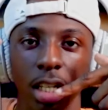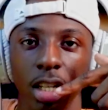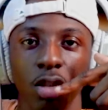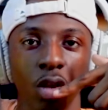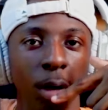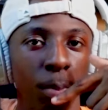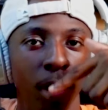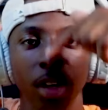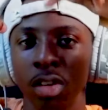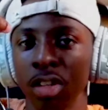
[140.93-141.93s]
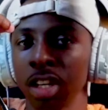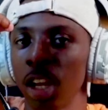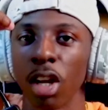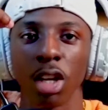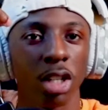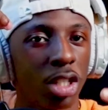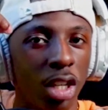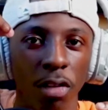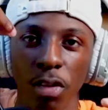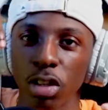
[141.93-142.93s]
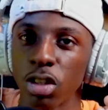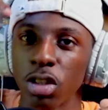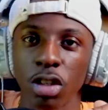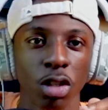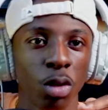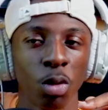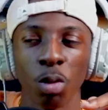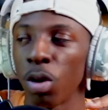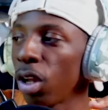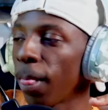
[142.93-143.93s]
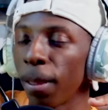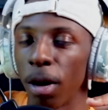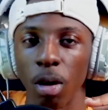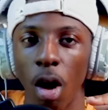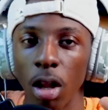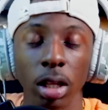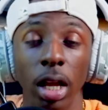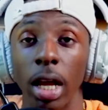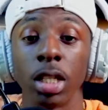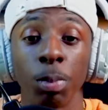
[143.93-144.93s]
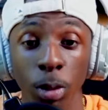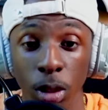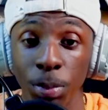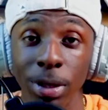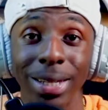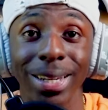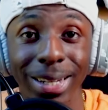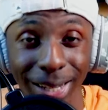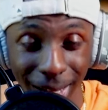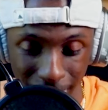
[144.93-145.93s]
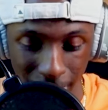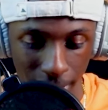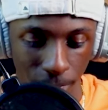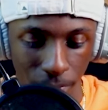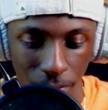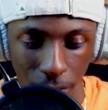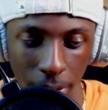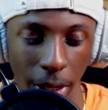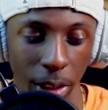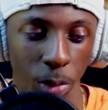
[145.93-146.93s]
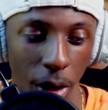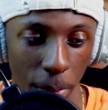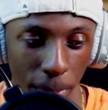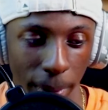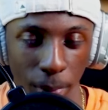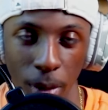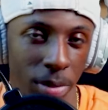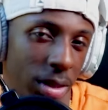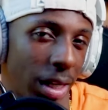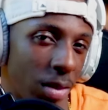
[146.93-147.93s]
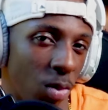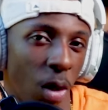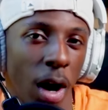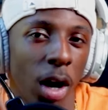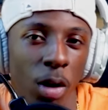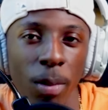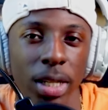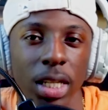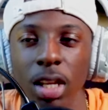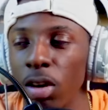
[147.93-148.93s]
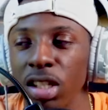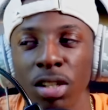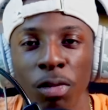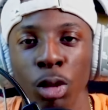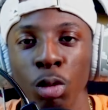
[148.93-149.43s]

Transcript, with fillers: Trade Breakers, Xenoverse 2, all of that. It's supposed to be connected. And that's why people, I'm just like, why am I seeing all this stuff on Twitter?